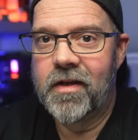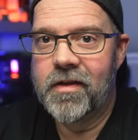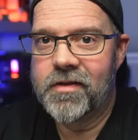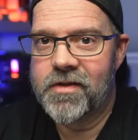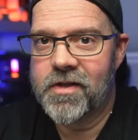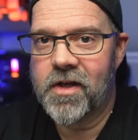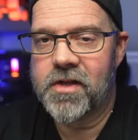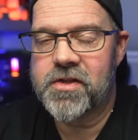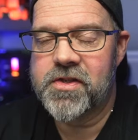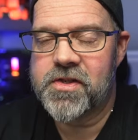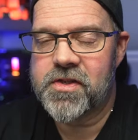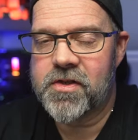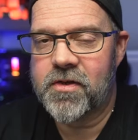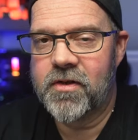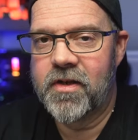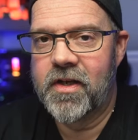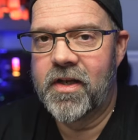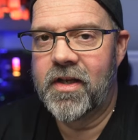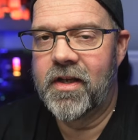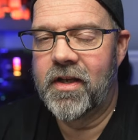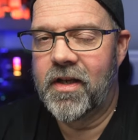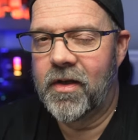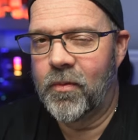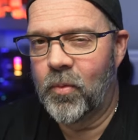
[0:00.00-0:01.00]

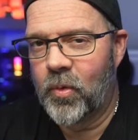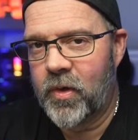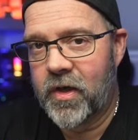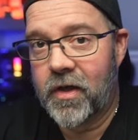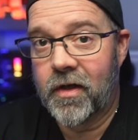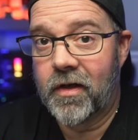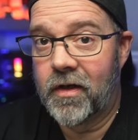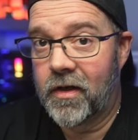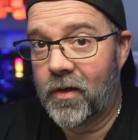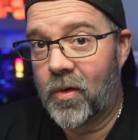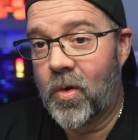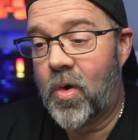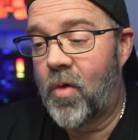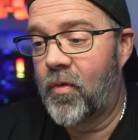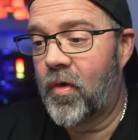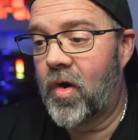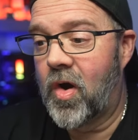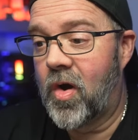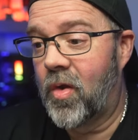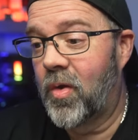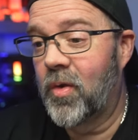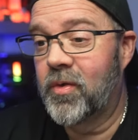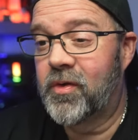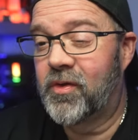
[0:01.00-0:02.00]
touchscreen, and we're going to go over
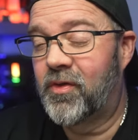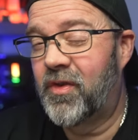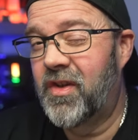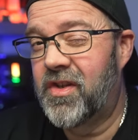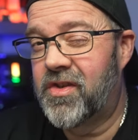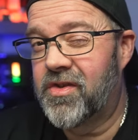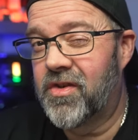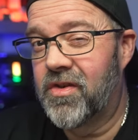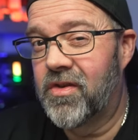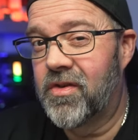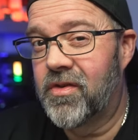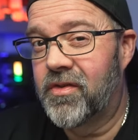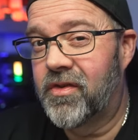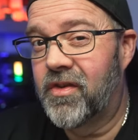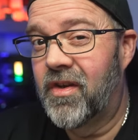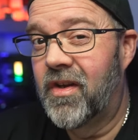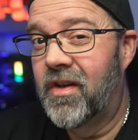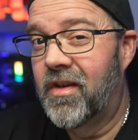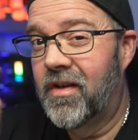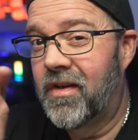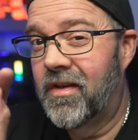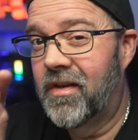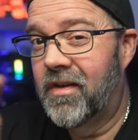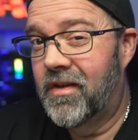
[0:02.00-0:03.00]
all those features
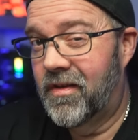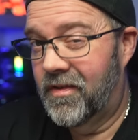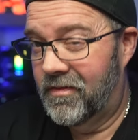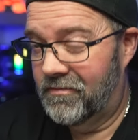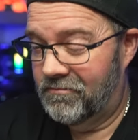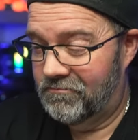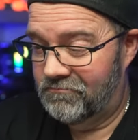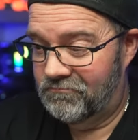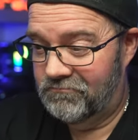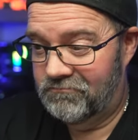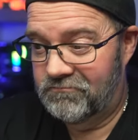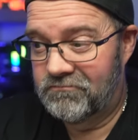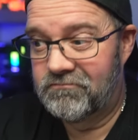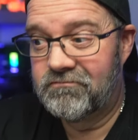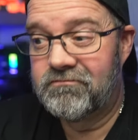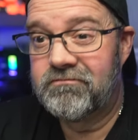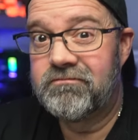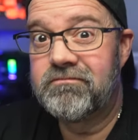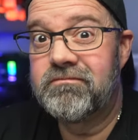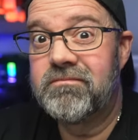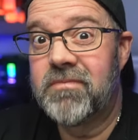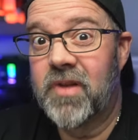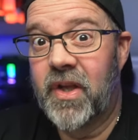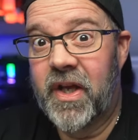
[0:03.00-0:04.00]

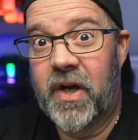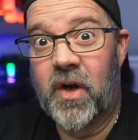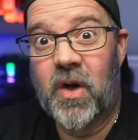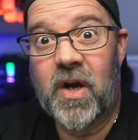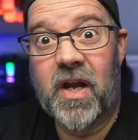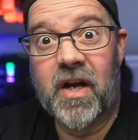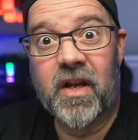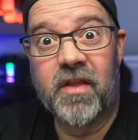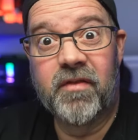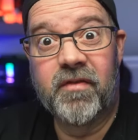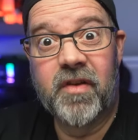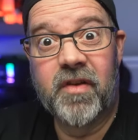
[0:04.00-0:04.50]
later on in the